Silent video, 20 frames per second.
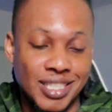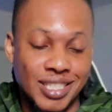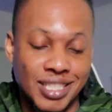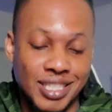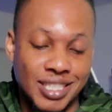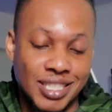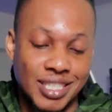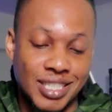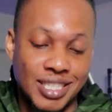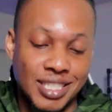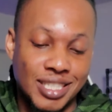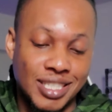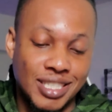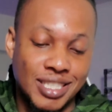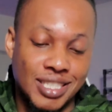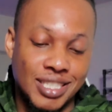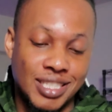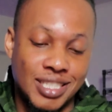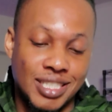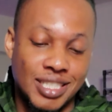
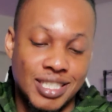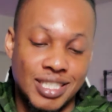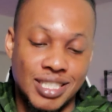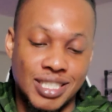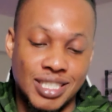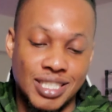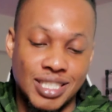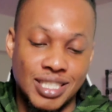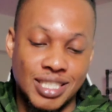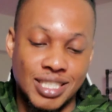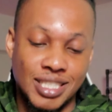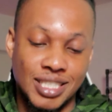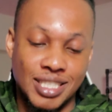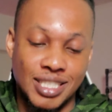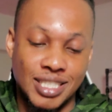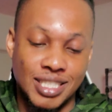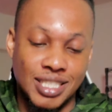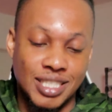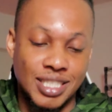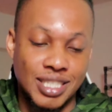
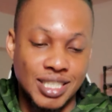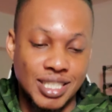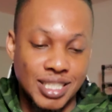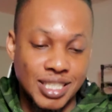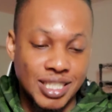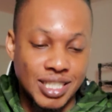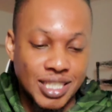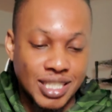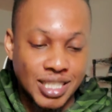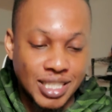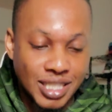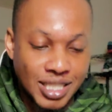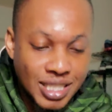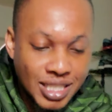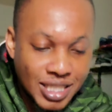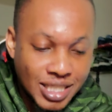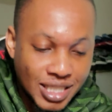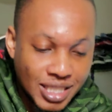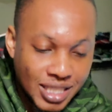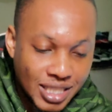
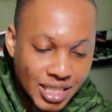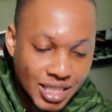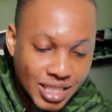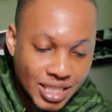(no one is talking)